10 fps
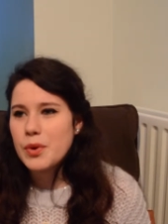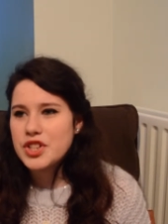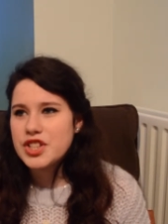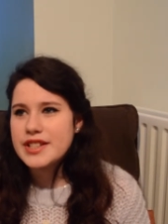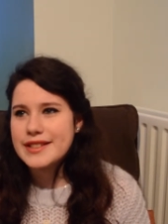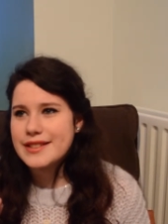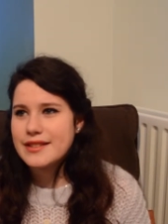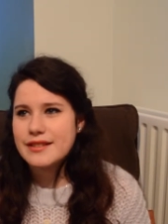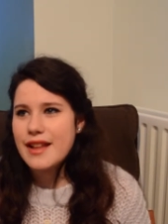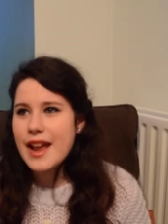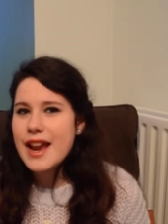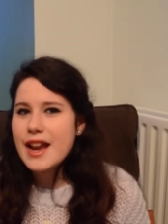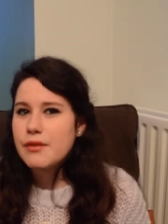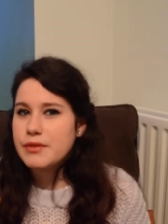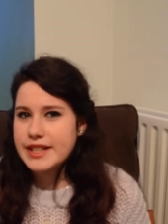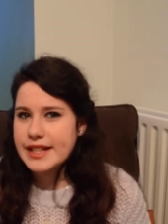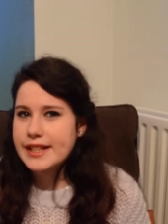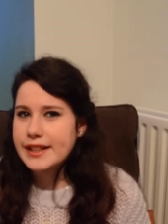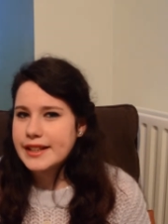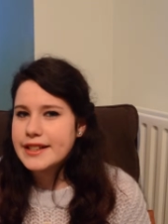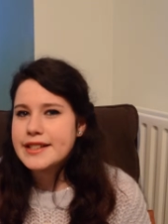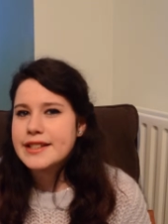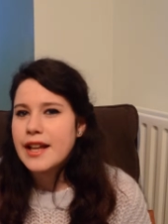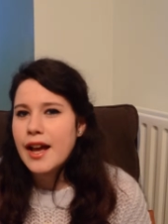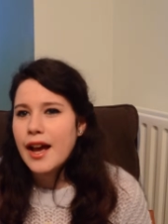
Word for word: which is a ridiculous.